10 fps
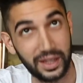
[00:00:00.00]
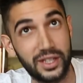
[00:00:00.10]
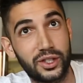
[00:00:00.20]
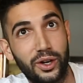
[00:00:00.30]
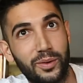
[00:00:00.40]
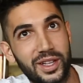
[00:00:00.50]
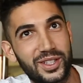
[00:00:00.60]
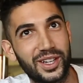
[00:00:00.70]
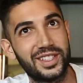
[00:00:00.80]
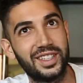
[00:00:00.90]
These are all one
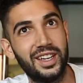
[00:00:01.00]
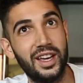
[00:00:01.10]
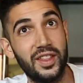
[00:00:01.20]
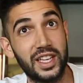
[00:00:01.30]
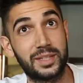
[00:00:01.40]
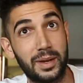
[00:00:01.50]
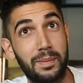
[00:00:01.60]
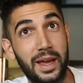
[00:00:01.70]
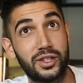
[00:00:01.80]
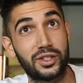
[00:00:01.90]
stars? Yeah. This many
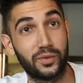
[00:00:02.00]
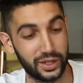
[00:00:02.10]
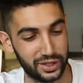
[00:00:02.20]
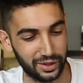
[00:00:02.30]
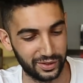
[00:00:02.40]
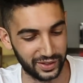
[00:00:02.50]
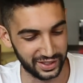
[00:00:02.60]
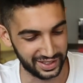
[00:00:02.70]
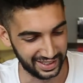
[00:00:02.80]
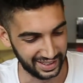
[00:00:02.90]
pages of one star
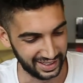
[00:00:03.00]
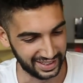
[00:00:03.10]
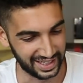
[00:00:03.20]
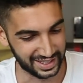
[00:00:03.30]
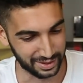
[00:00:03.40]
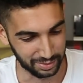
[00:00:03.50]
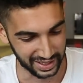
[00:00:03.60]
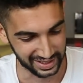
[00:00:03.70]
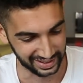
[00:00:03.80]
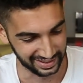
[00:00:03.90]
reviews? Yeah. That's depressing.